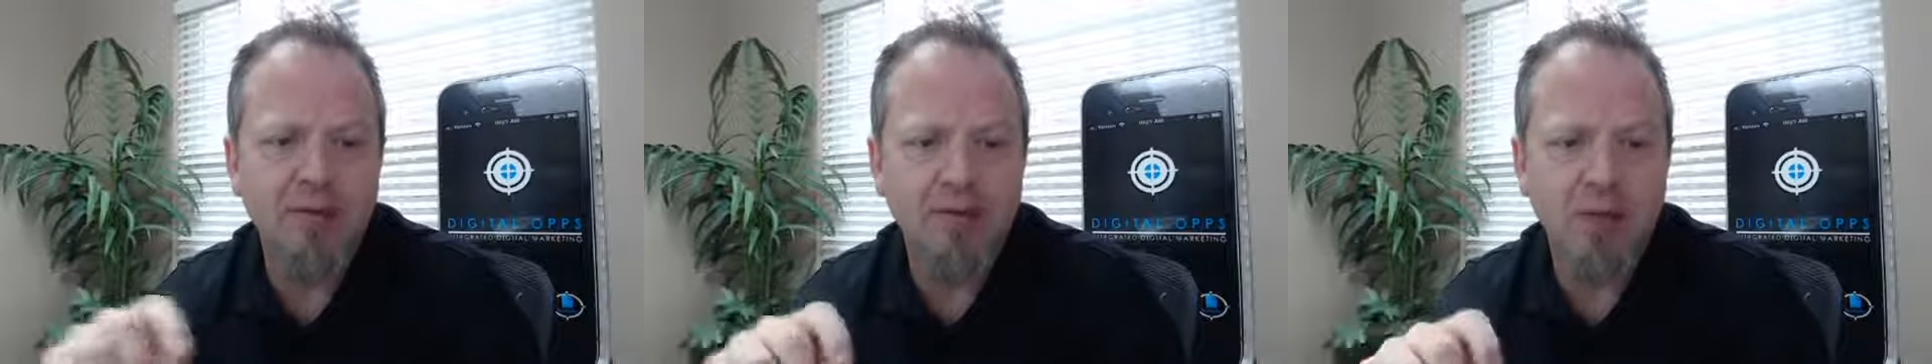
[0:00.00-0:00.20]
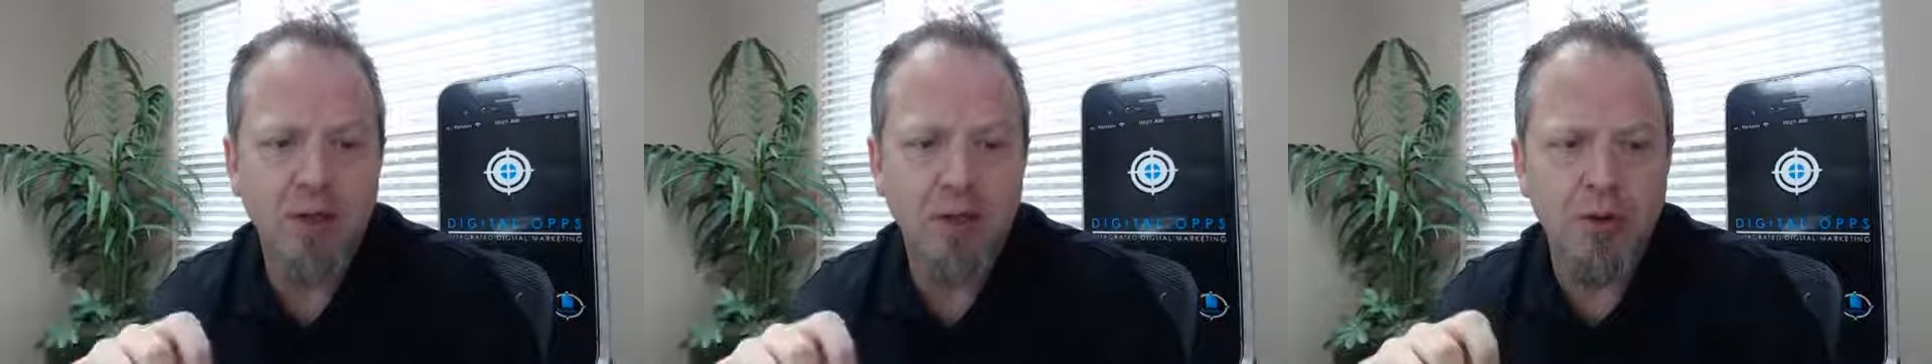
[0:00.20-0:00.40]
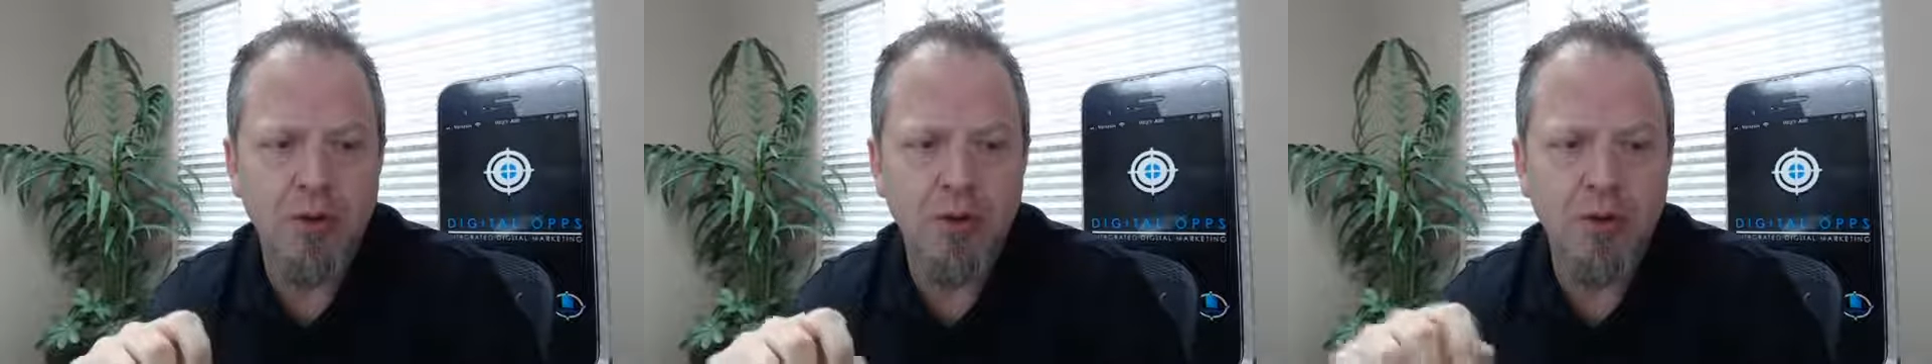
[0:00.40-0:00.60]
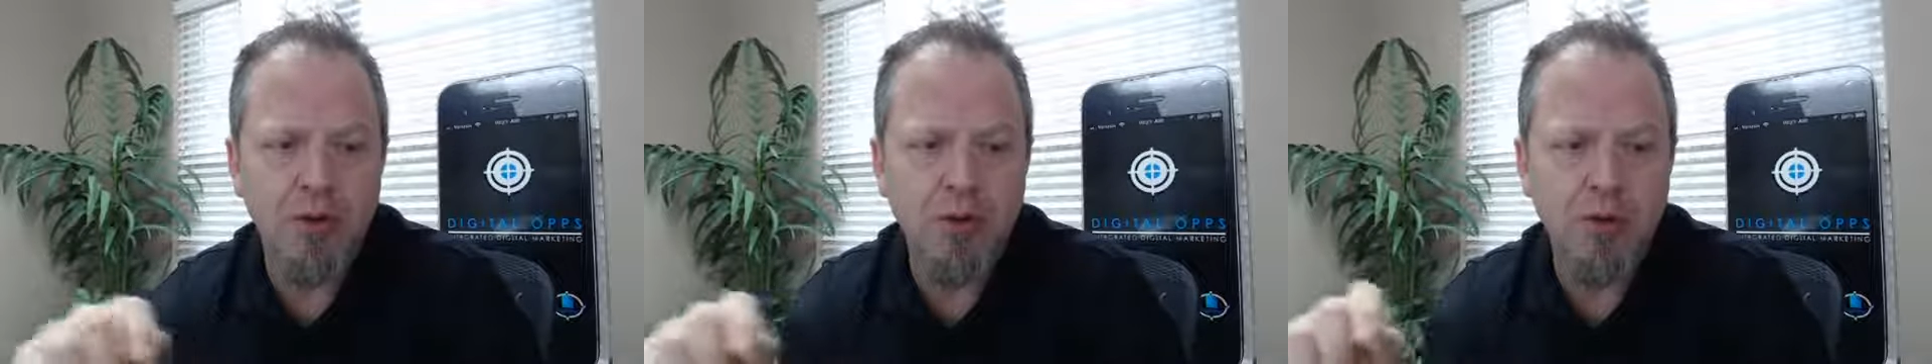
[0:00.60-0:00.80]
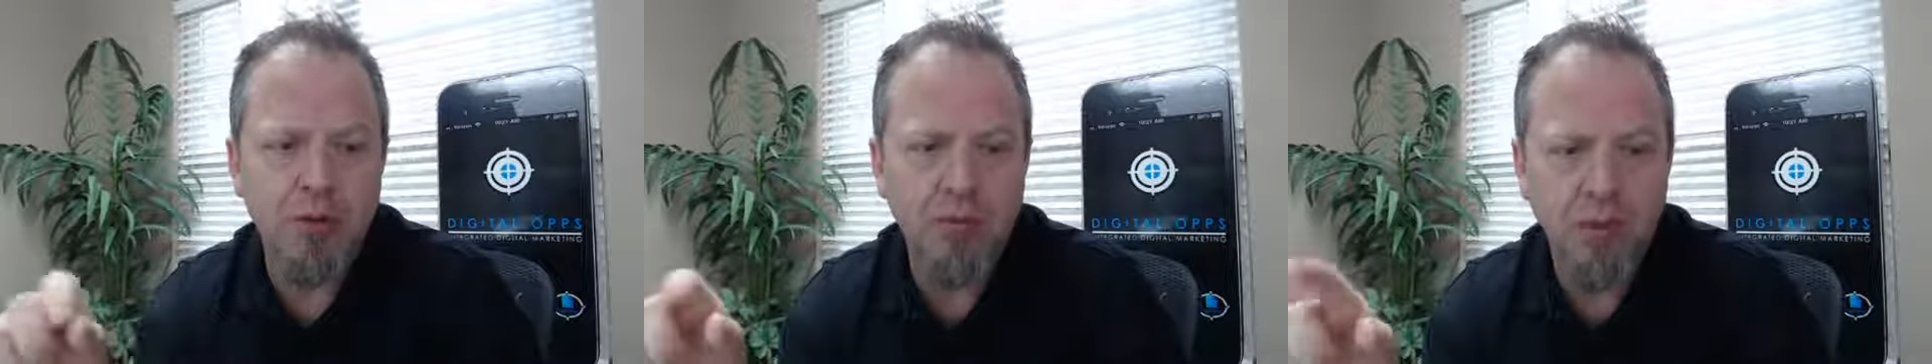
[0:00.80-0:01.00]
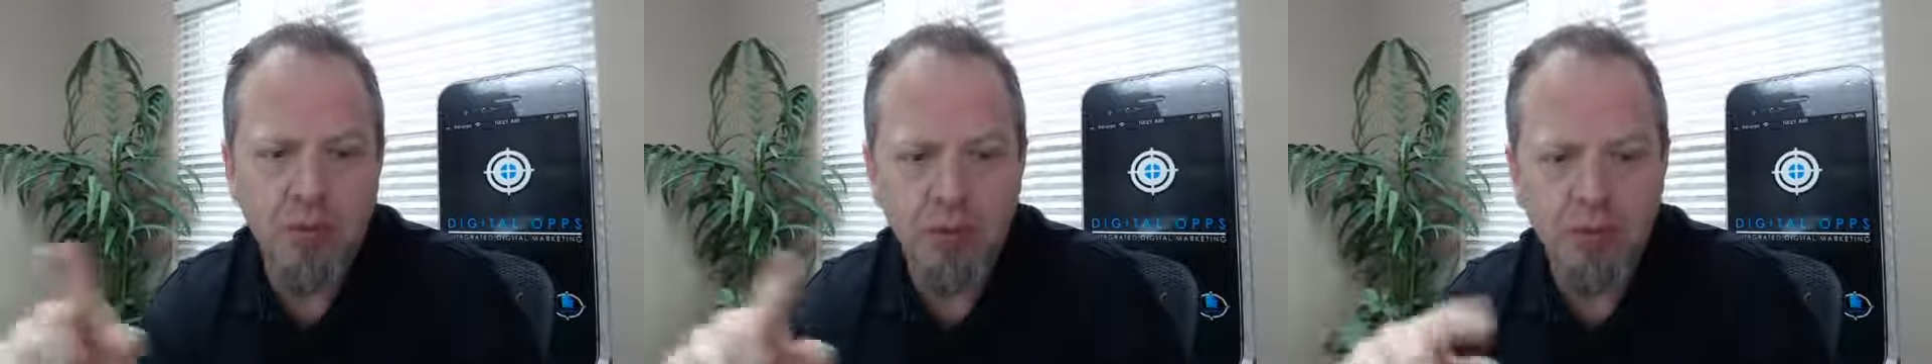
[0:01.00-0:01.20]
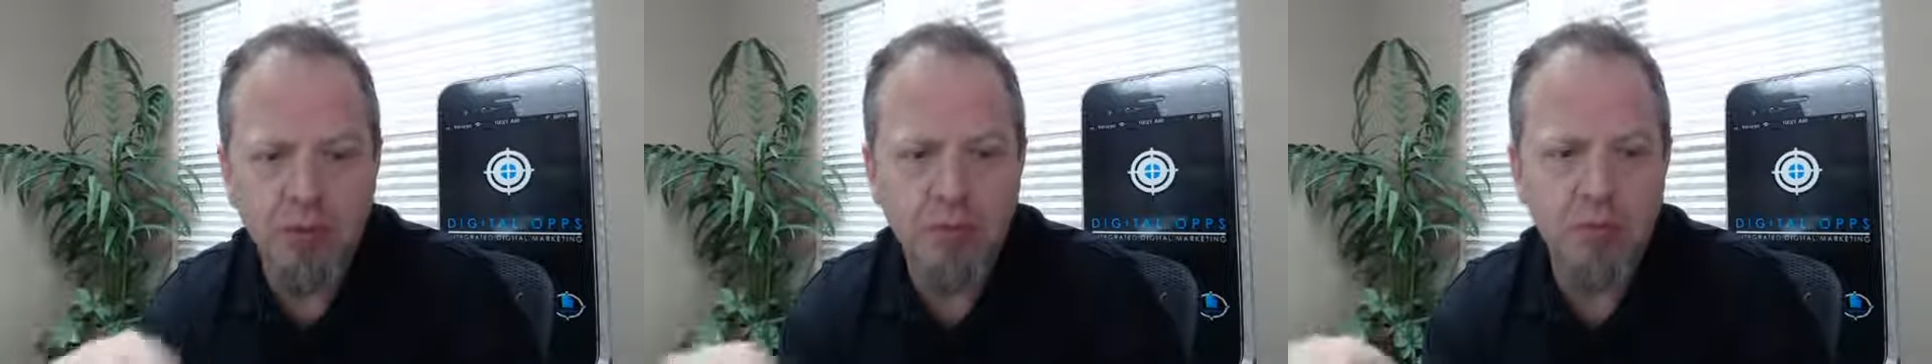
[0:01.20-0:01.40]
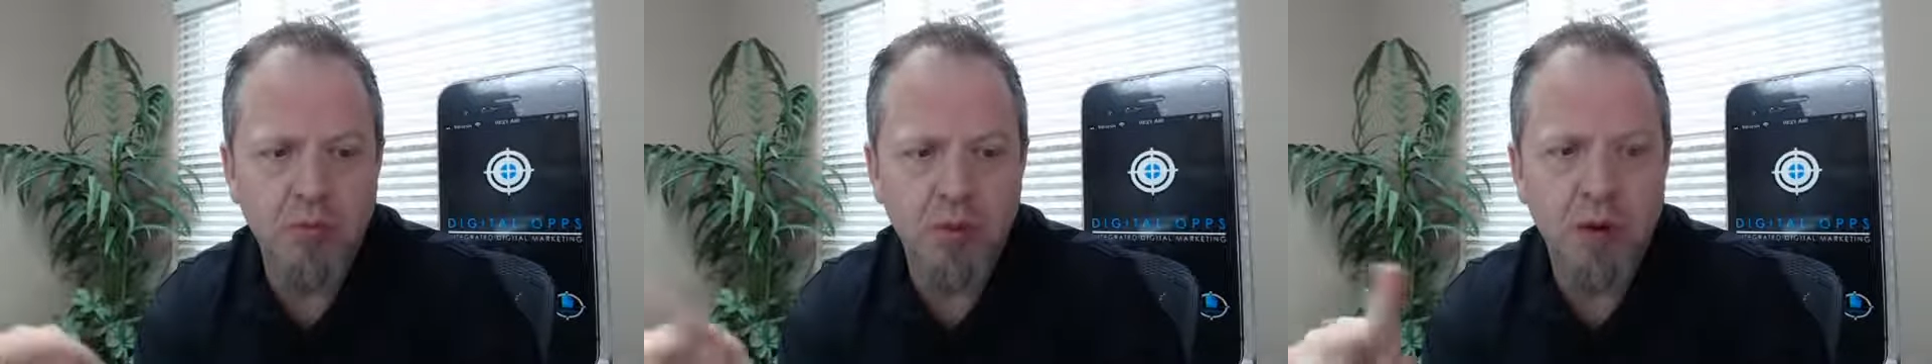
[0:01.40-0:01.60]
you know, you